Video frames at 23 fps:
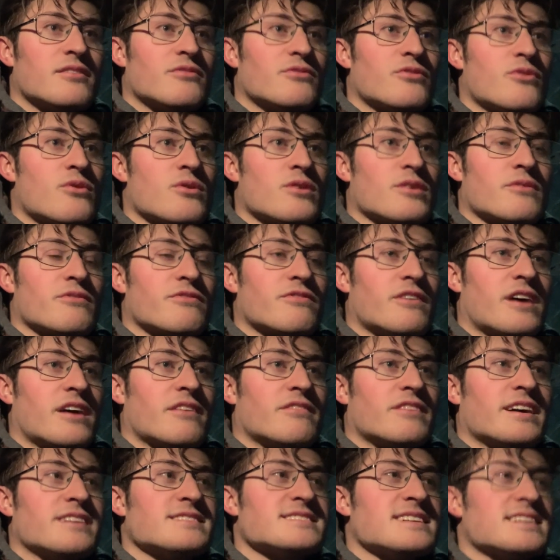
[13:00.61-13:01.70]
for 5
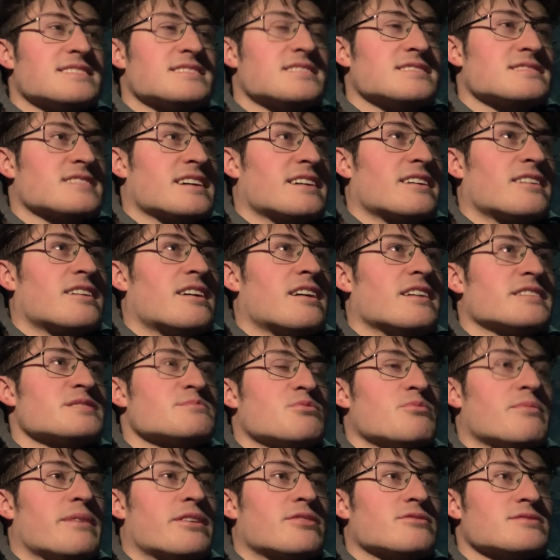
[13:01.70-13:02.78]
nights as he's like in a
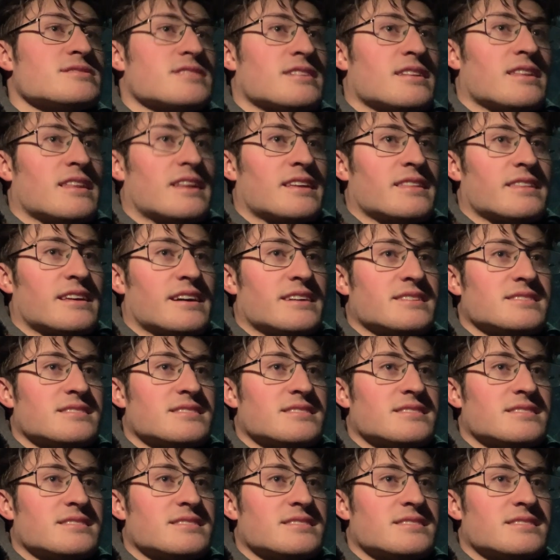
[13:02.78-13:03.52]
hospital bed or something like that.